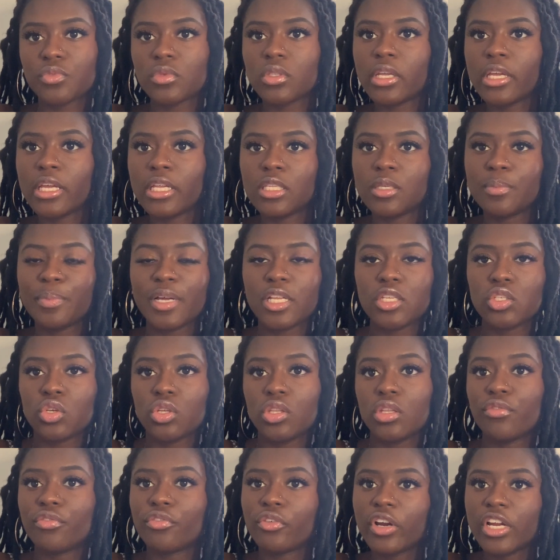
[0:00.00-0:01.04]
It depends on
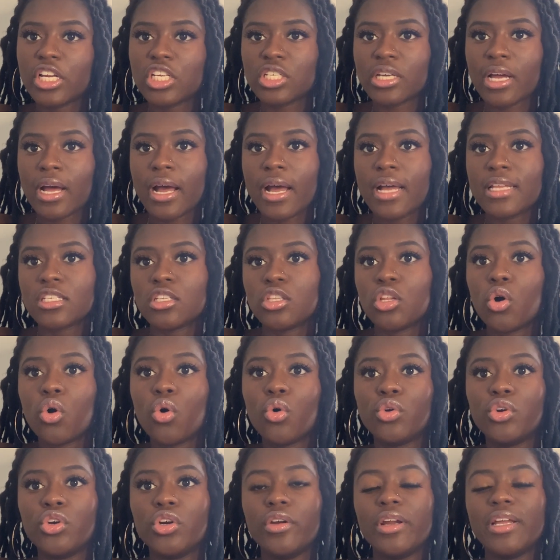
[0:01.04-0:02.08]
the franchise and the
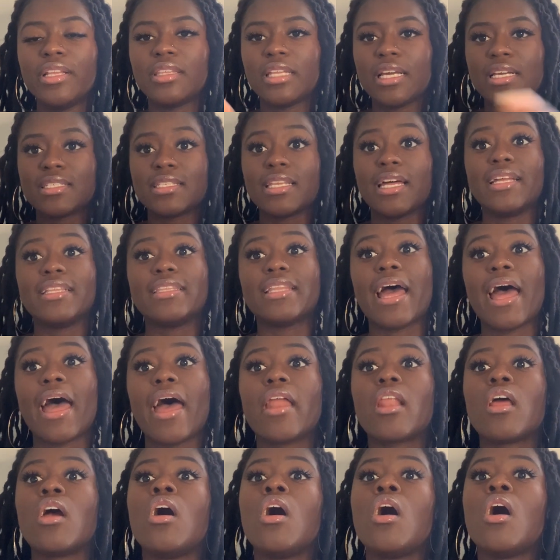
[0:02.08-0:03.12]
owner and things like that.
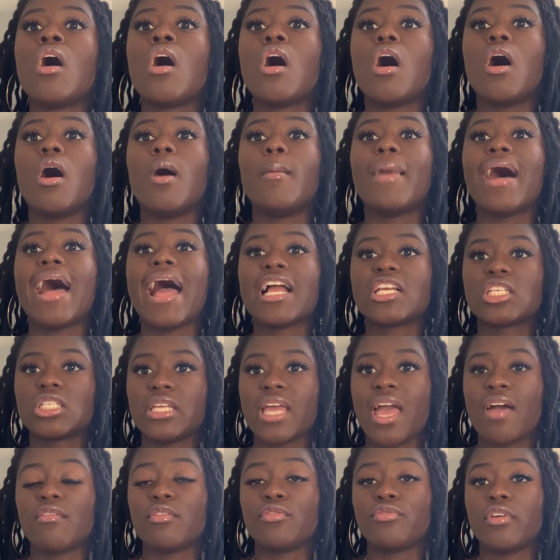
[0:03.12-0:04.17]
I actually
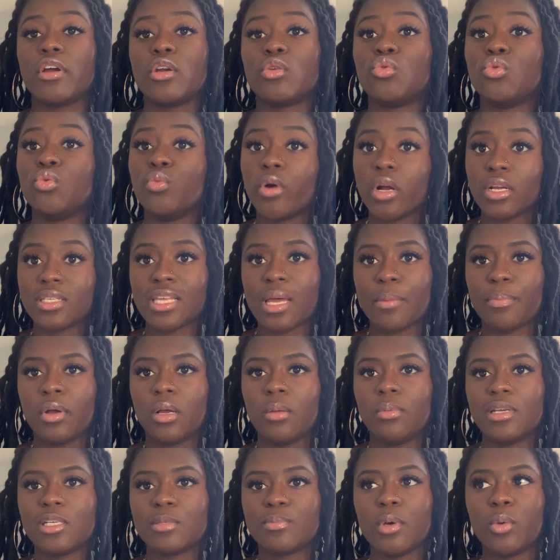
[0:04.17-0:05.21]
have a friend who works at
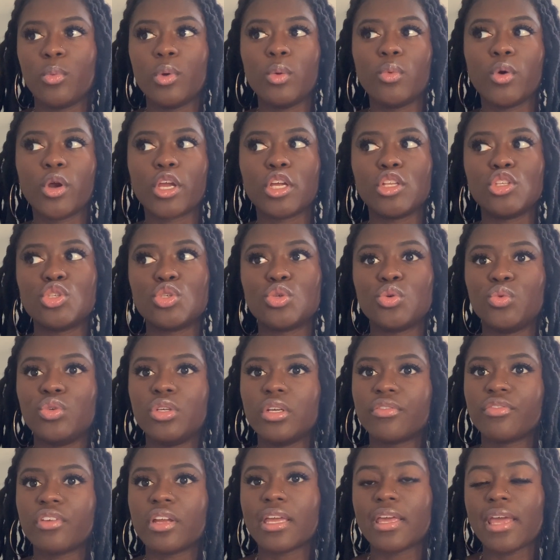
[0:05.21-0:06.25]
Publix, but we work in two
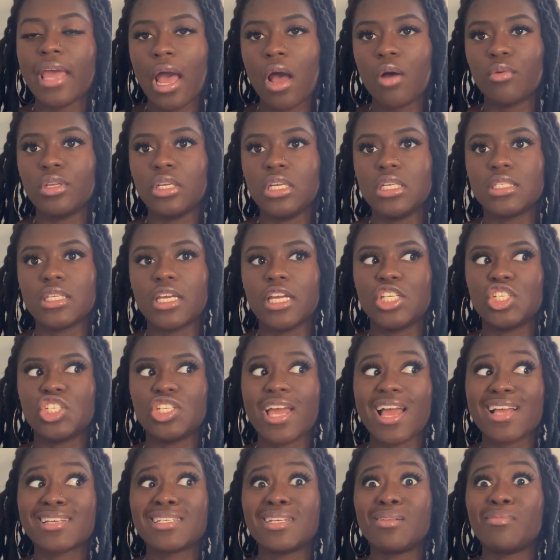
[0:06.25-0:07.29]
different counties, and she
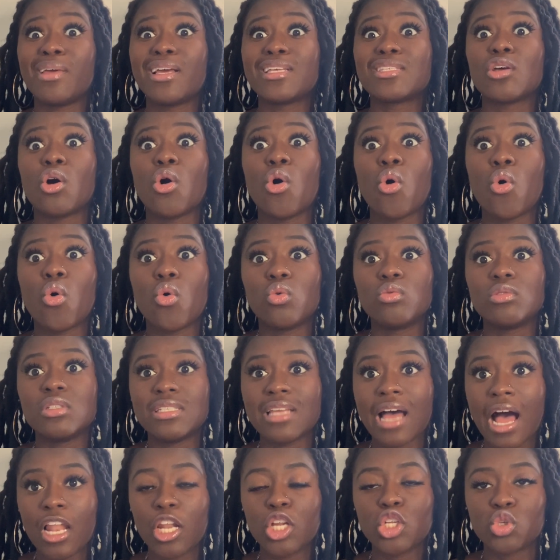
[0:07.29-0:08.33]
actually makes a whole
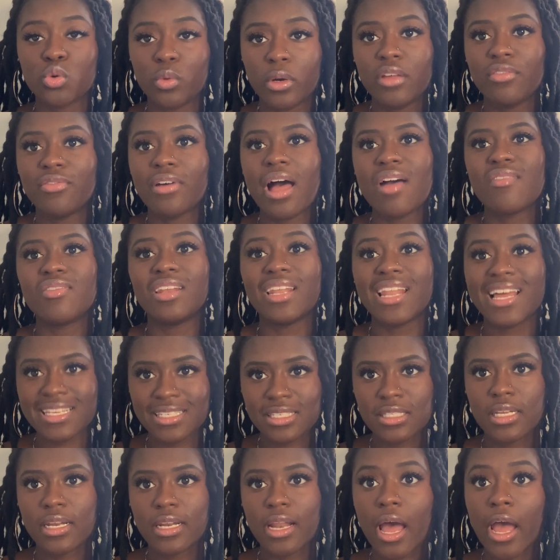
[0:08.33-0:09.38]
$1.25 less
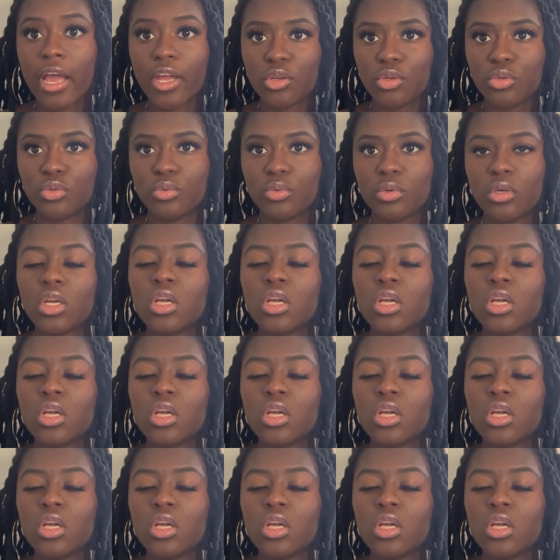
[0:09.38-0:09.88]
than I do.